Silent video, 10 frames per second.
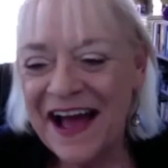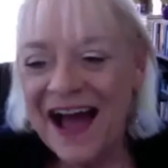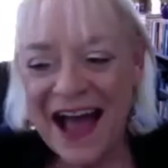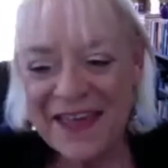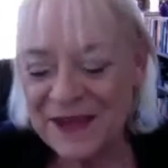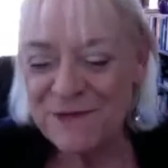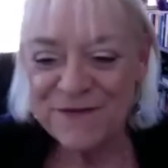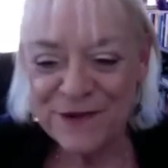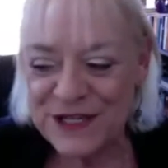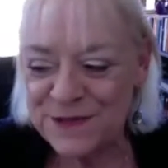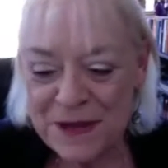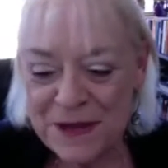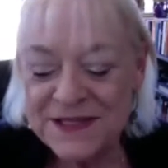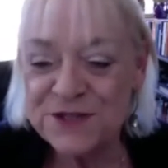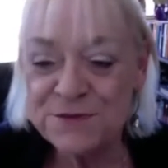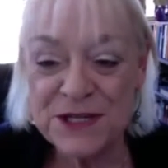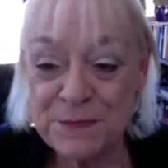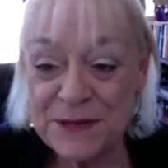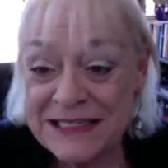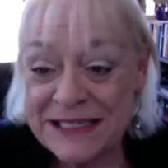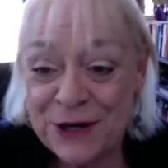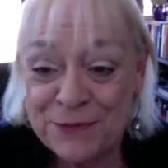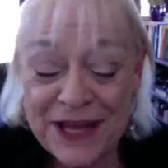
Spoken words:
I think my voice message must be terrible.